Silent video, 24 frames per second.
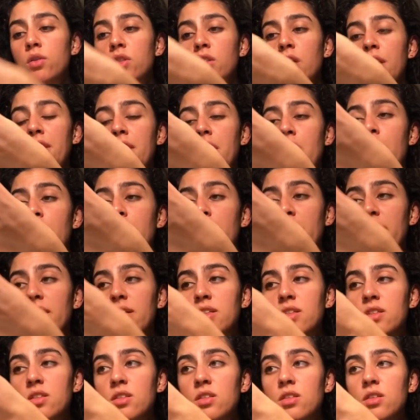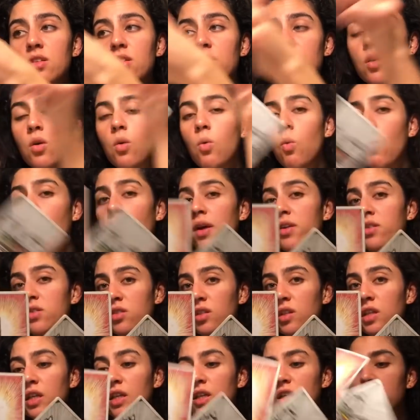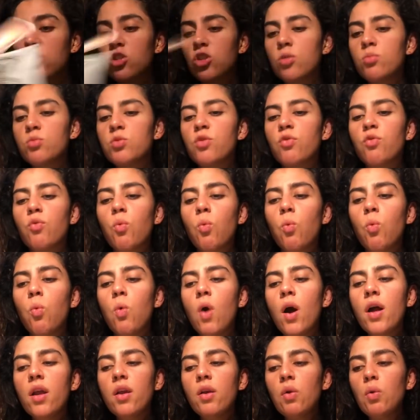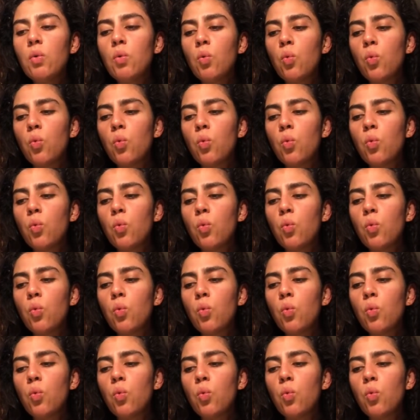dynamics wisely in terms of what